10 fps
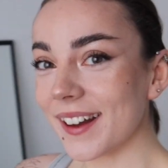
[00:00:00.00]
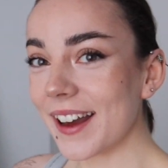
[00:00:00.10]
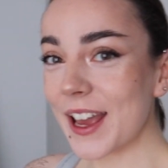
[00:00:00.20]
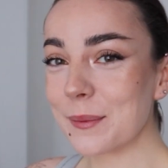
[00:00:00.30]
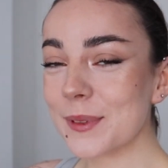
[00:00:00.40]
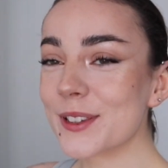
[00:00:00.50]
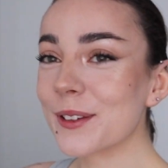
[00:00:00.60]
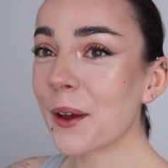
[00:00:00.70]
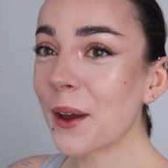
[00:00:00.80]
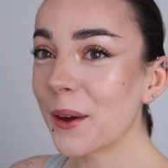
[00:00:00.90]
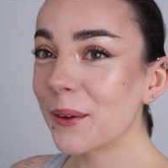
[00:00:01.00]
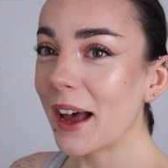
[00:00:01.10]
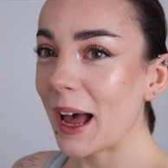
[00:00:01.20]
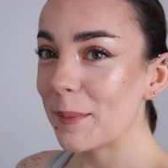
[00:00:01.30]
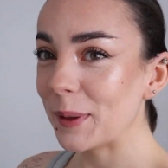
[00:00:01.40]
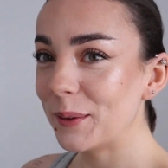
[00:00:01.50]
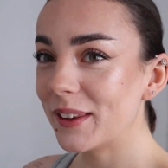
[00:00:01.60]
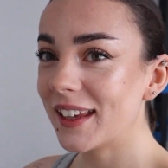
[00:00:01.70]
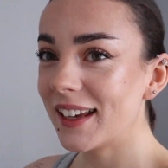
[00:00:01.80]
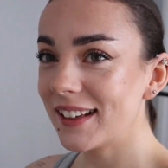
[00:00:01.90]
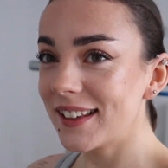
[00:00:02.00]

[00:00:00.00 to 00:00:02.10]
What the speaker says: I am so happy with it.